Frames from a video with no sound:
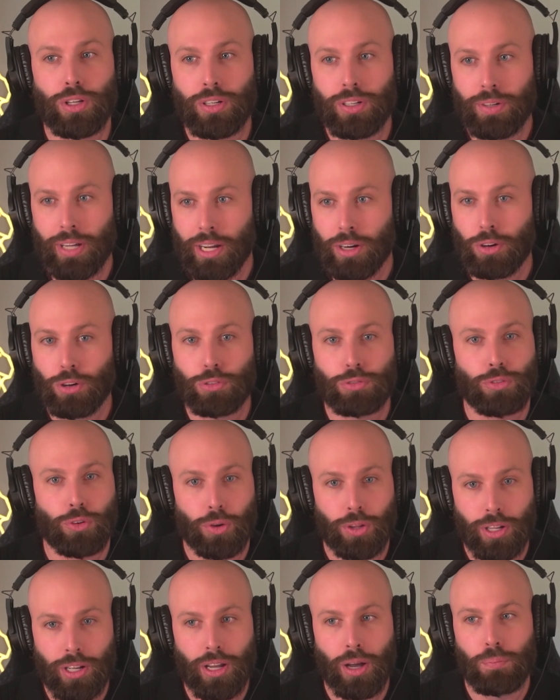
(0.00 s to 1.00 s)
the needle
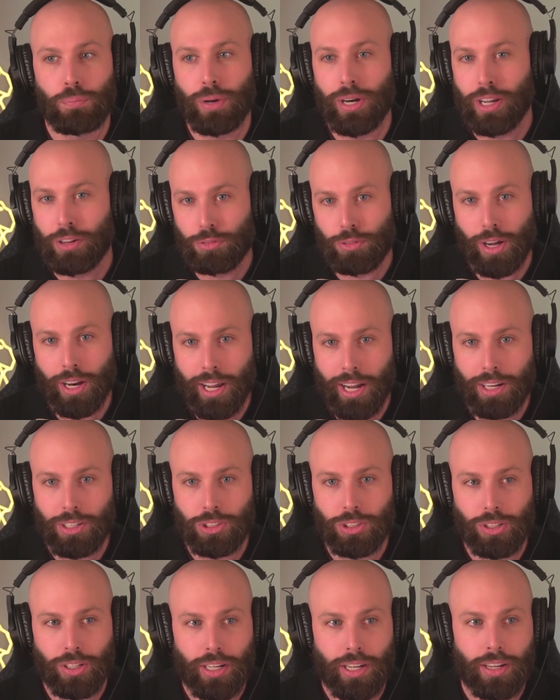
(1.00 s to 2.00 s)
for the company
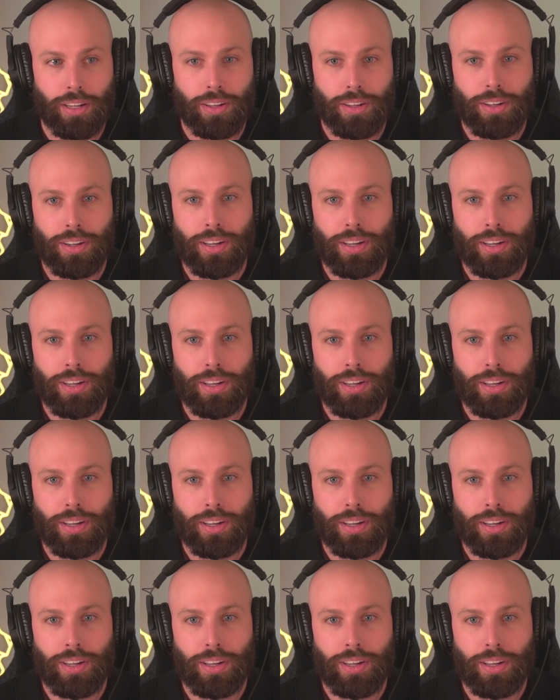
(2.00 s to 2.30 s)
financially.